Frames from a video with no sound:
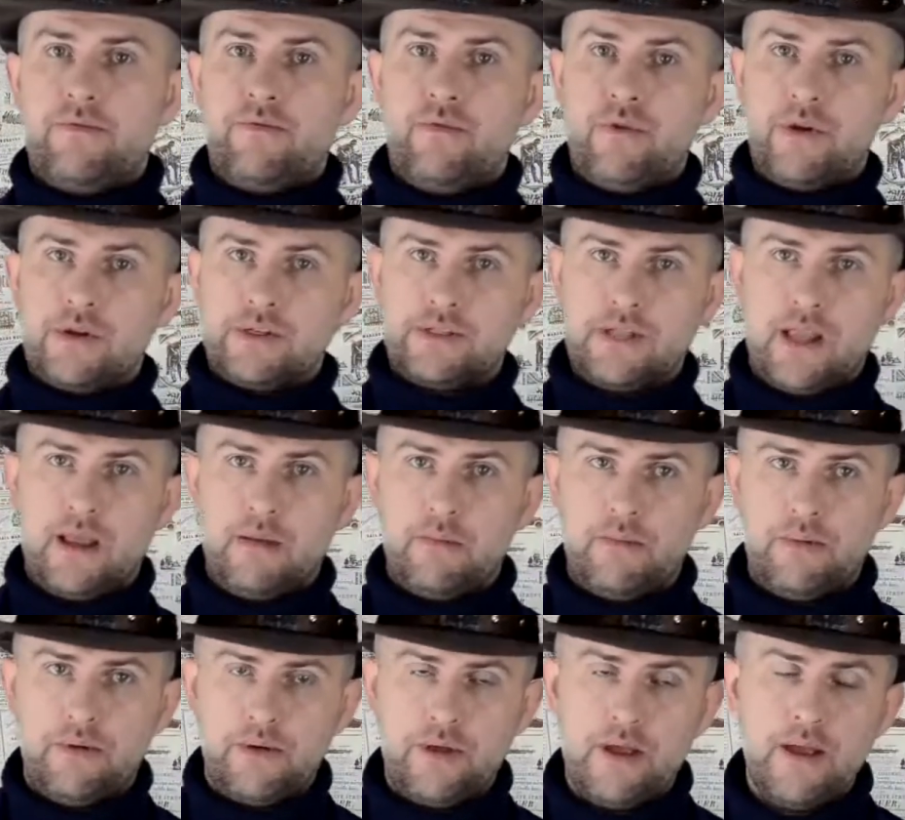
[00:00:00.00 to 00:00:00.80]
for
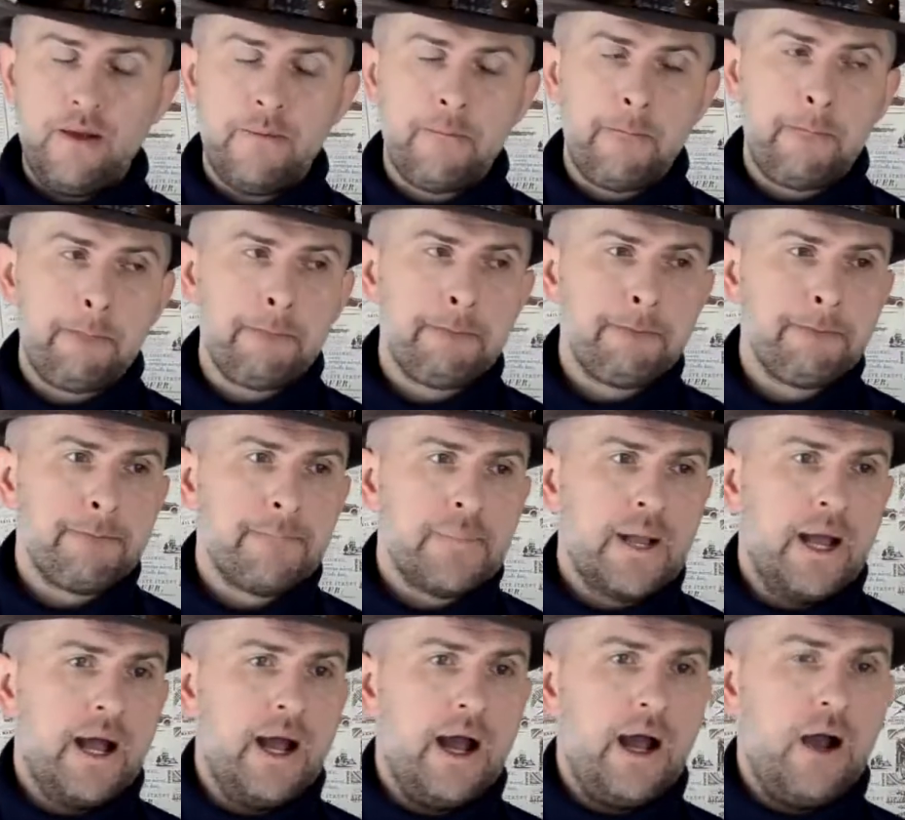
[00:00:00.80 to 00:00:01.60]
example,
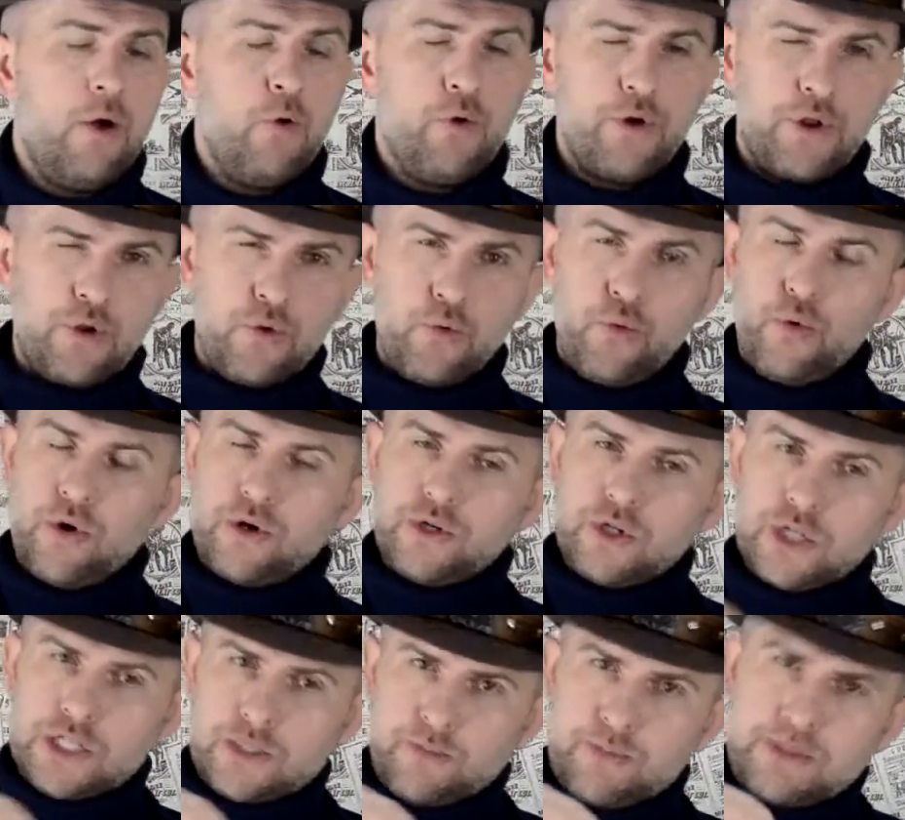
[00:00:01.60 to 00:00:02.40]
when you
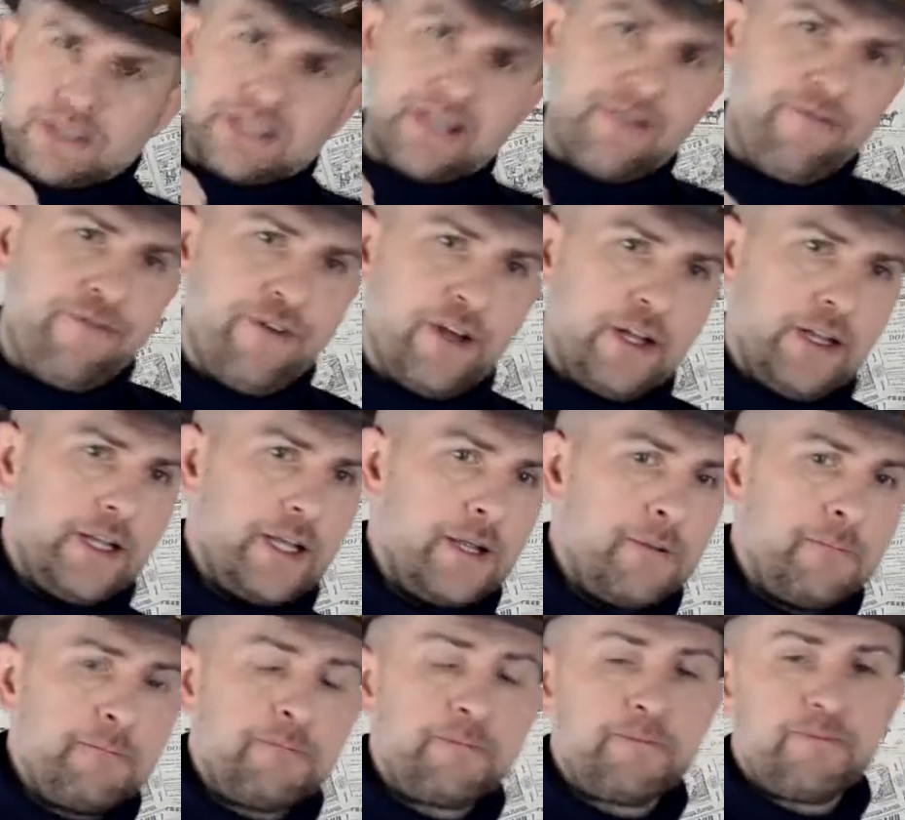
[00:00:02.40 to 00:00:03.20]
want to
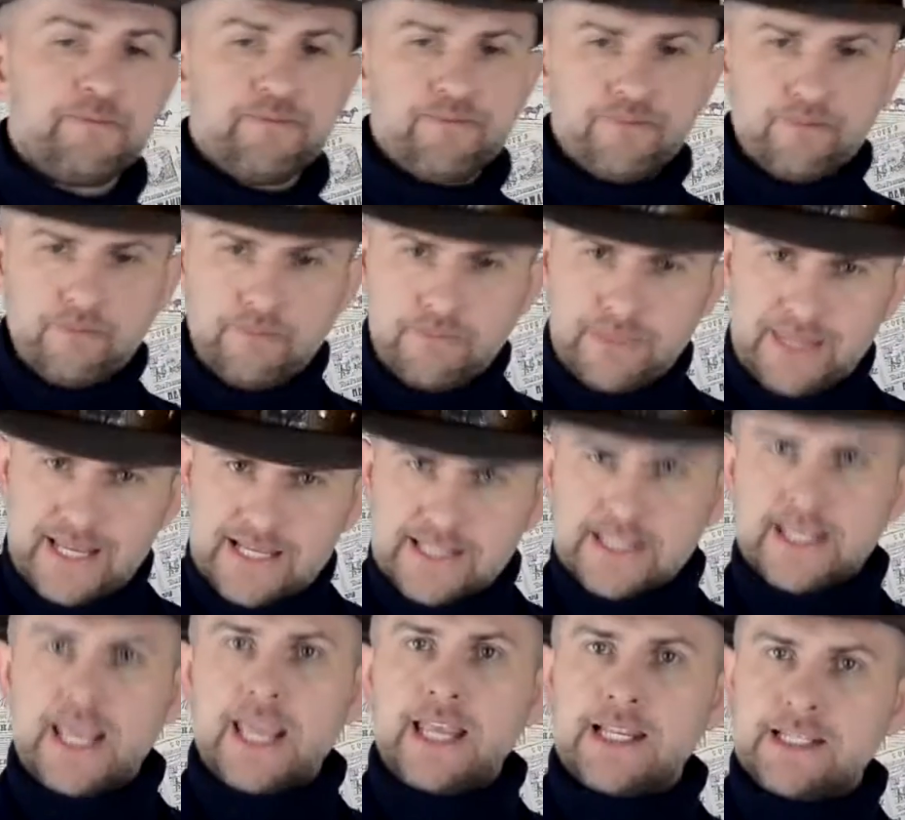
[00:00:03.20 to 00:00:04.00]
specifically
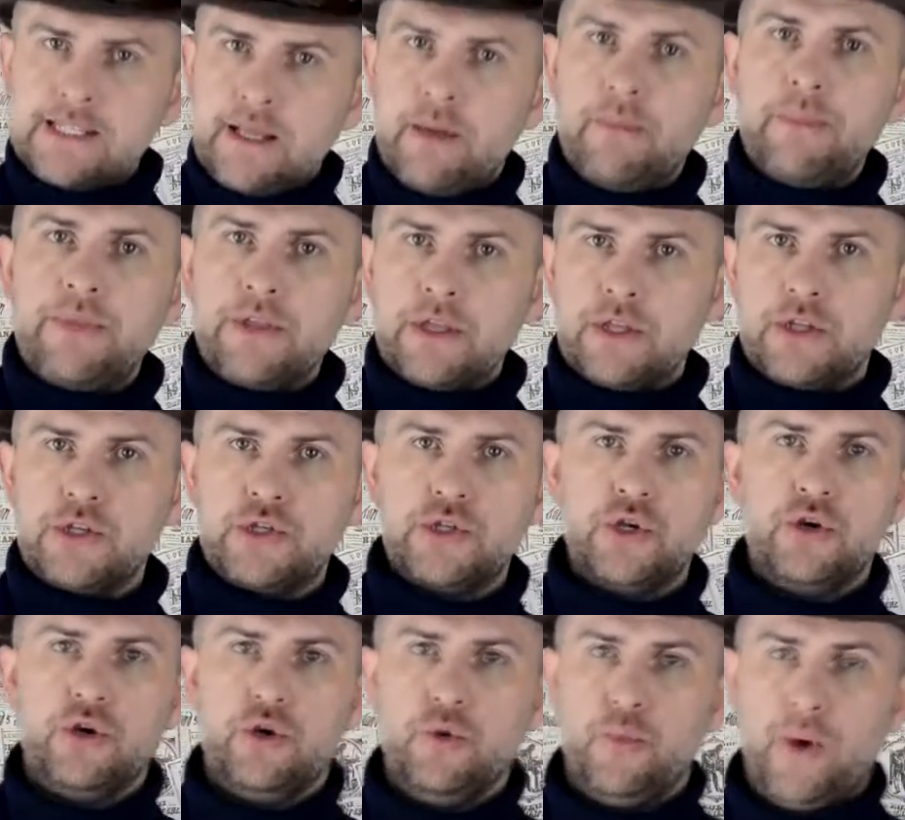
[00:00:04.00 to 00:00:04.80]
say something in a
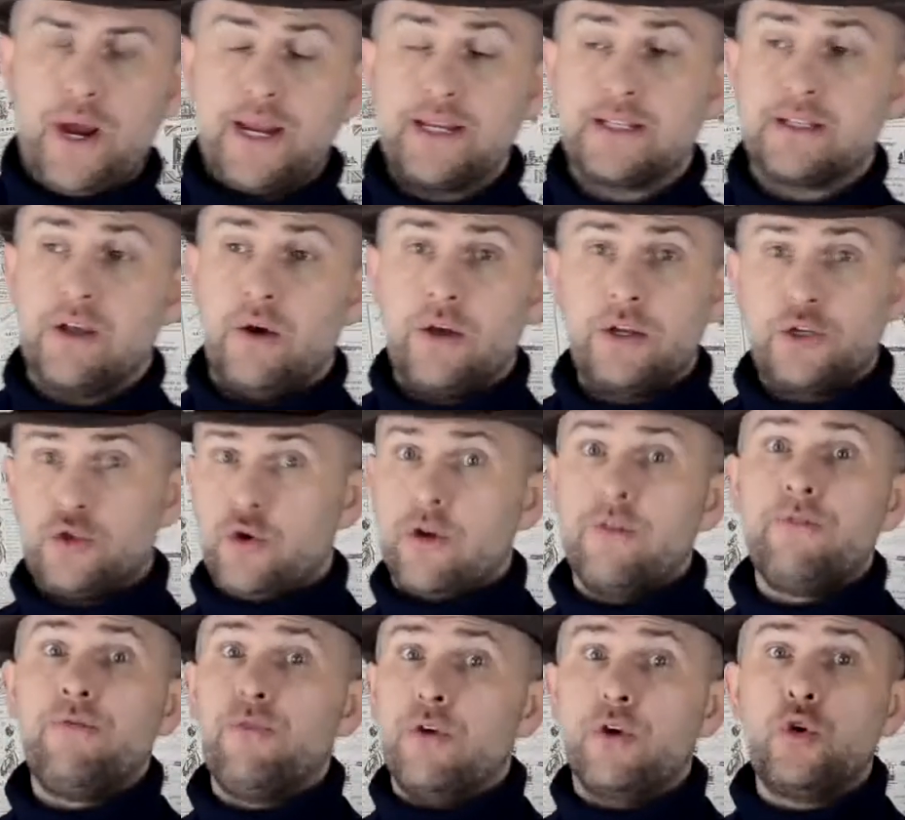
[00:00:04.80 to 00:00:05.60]
certain way, so
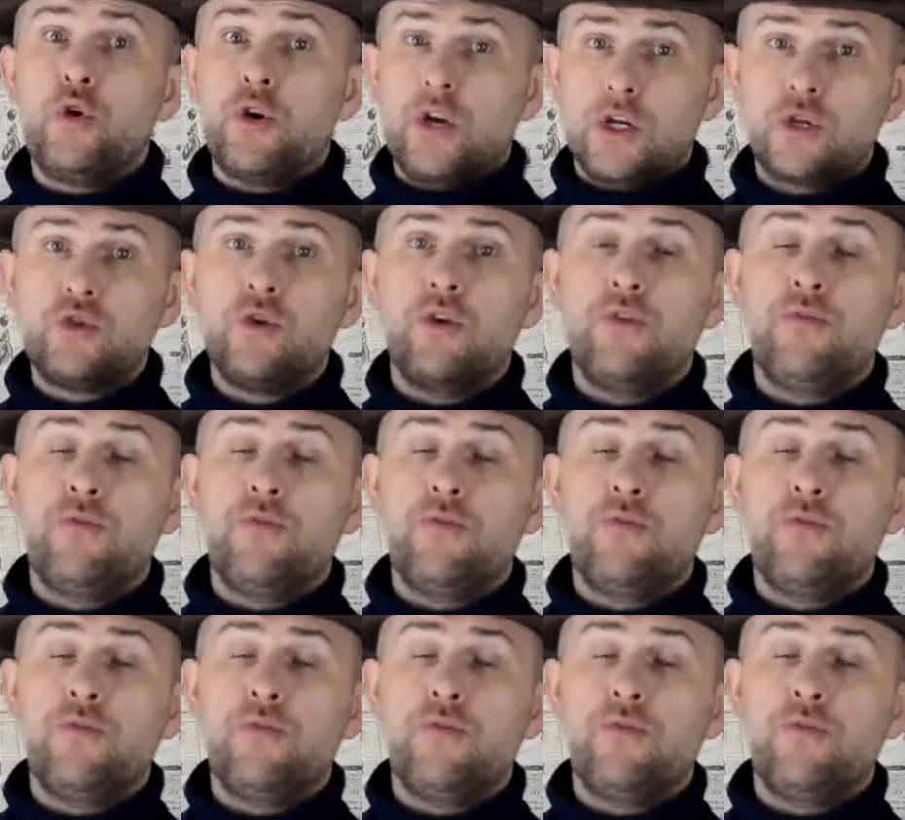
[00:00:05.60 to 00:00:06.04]
in order to